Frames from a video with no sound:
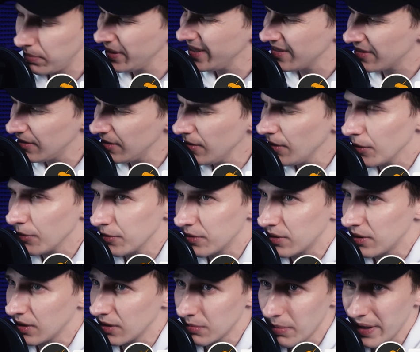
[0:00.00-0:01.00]
Please do those
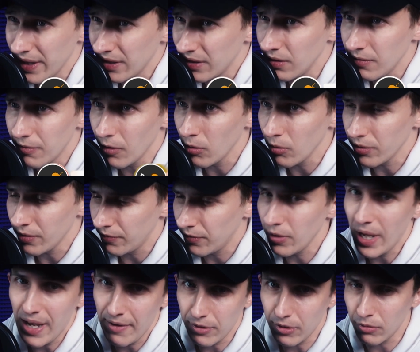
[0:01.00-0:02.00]
things by default if
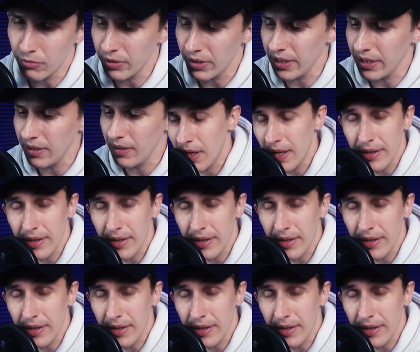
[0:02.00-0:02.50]
you haven't already.